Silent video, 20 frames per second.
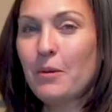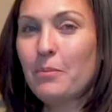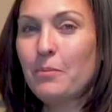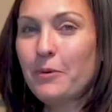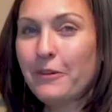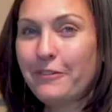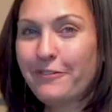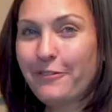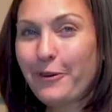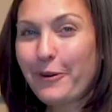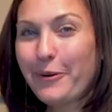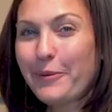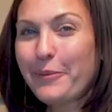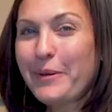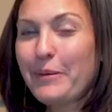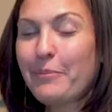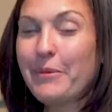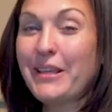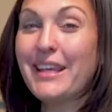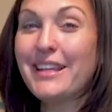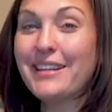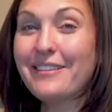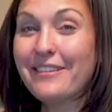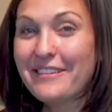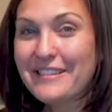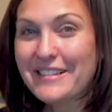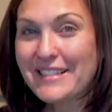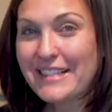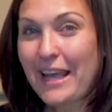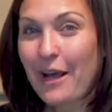Before we begin
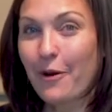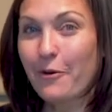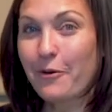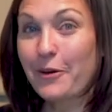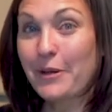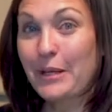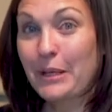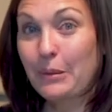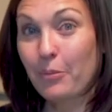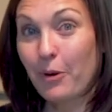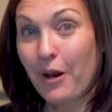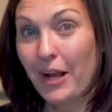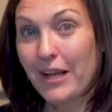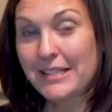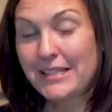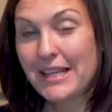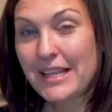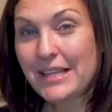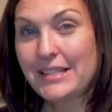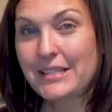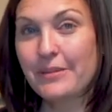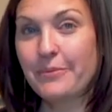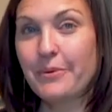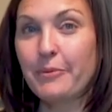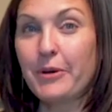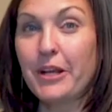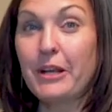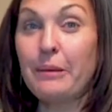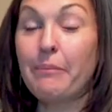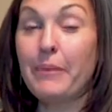our scouring process, we
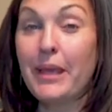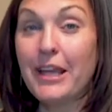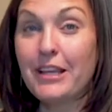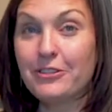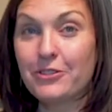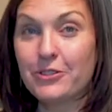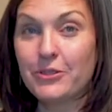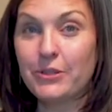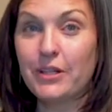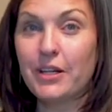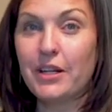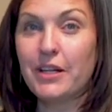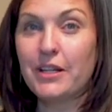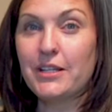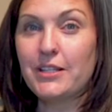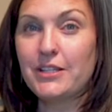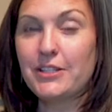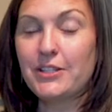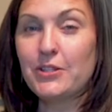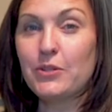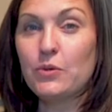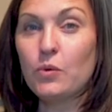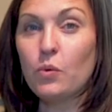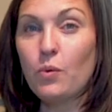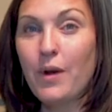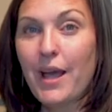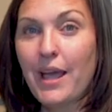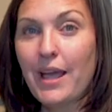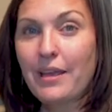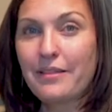want to make sure to
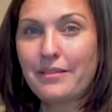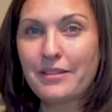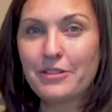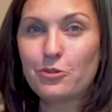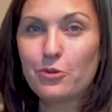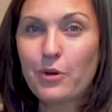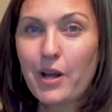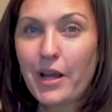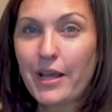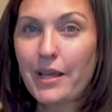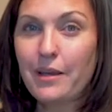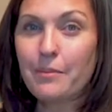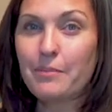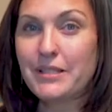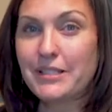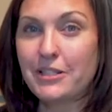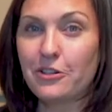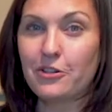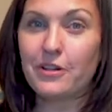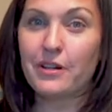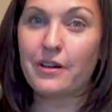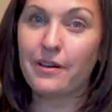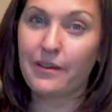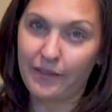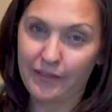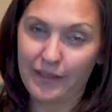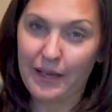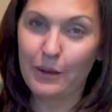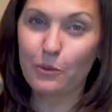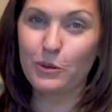weigh the dry material
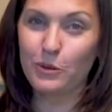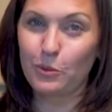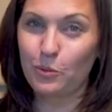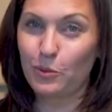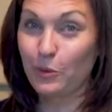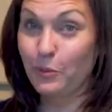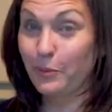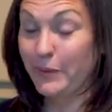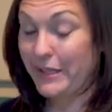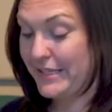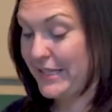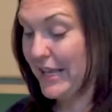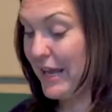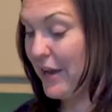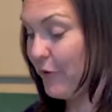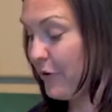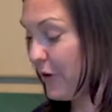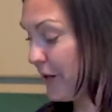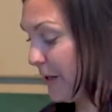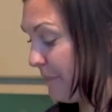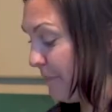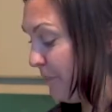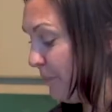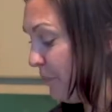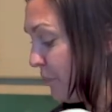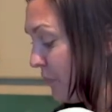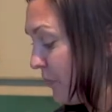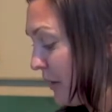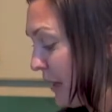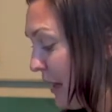that we will be scouring.
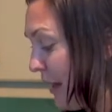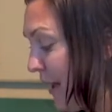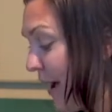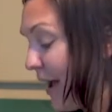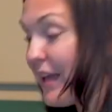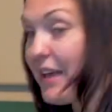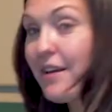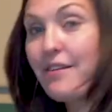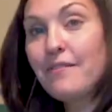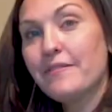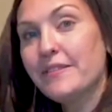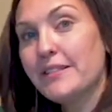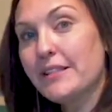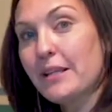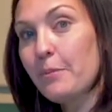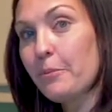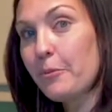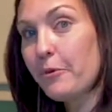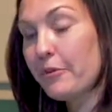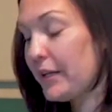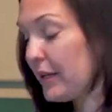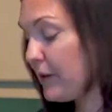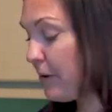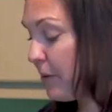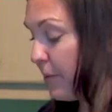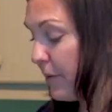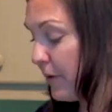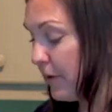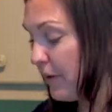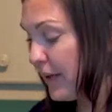I have some merino
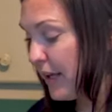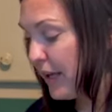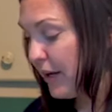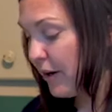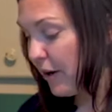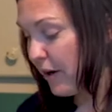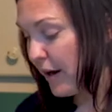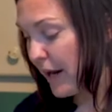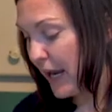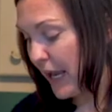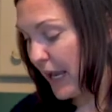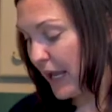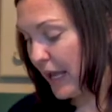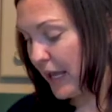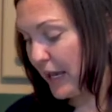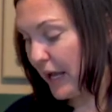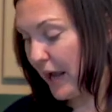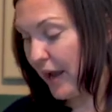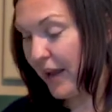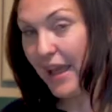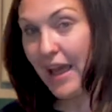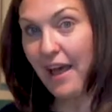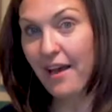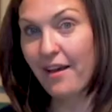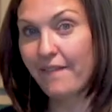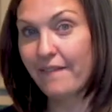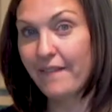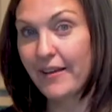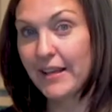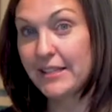wool here and I
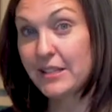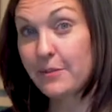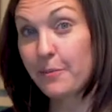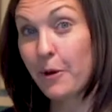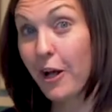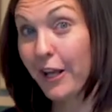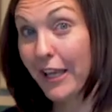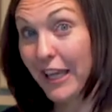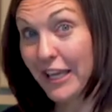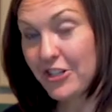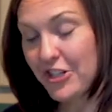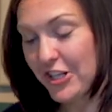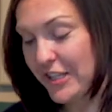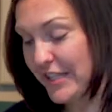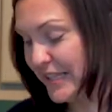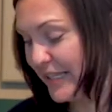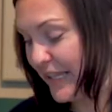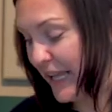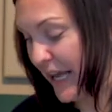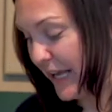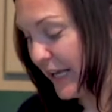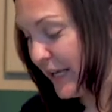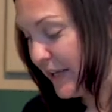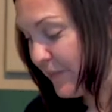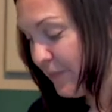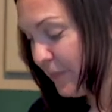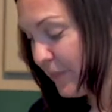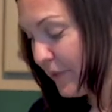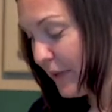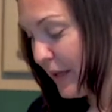have a small kitchen scale.
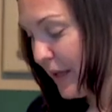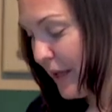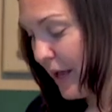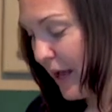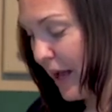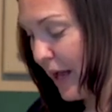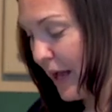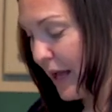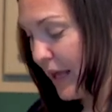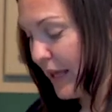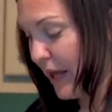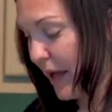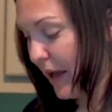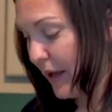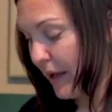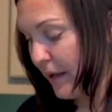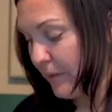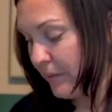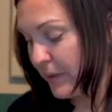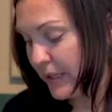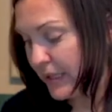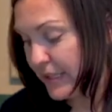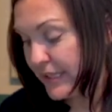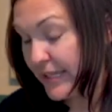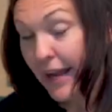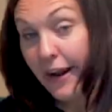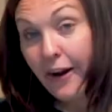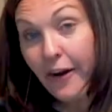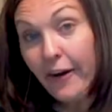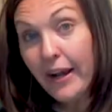I am going to
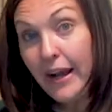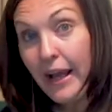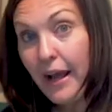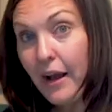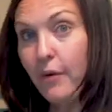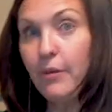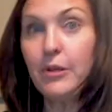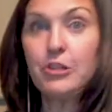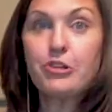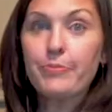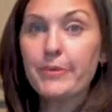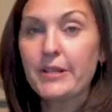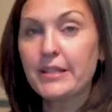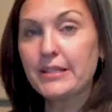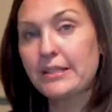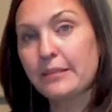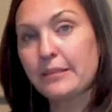tear it out, which means